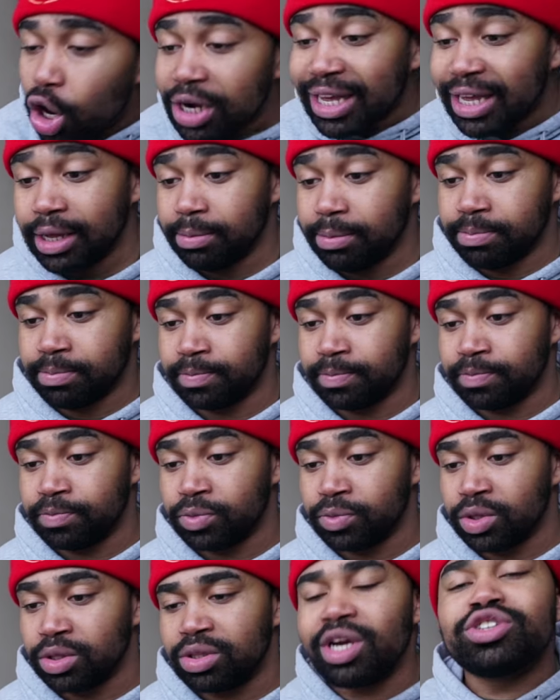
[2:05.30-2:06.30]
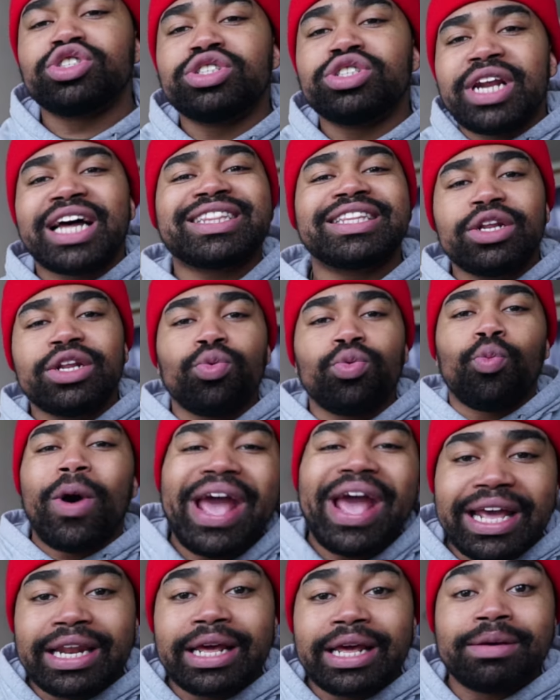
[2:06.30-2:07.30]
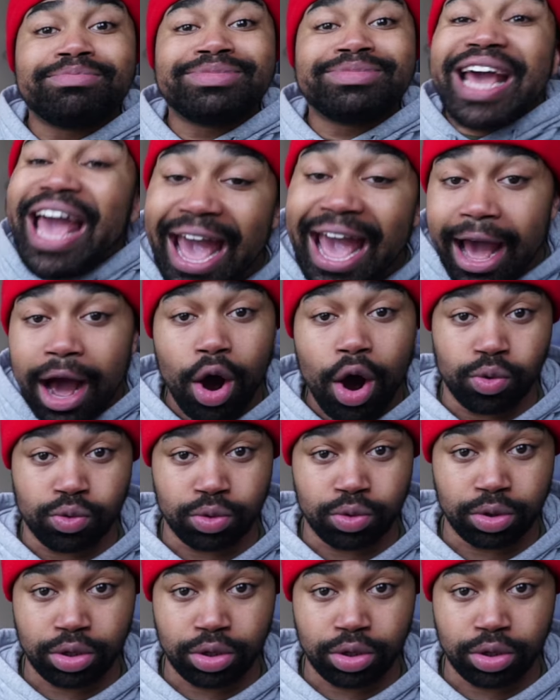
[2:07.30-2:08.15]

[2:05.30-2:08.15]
him. There's nothing weighing him down.